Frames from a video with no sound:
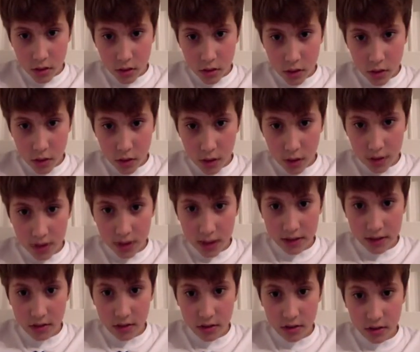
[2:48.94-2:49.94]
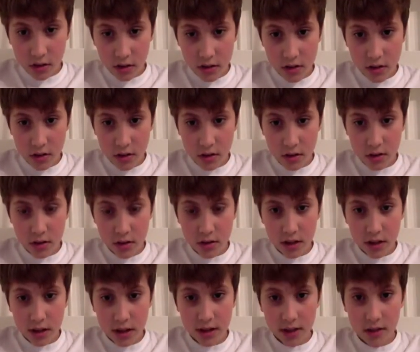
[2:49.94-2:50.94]
Oh, that doesn't.
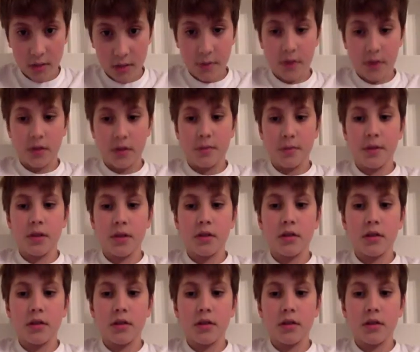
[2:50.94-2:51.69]
That sounds a bit creepy.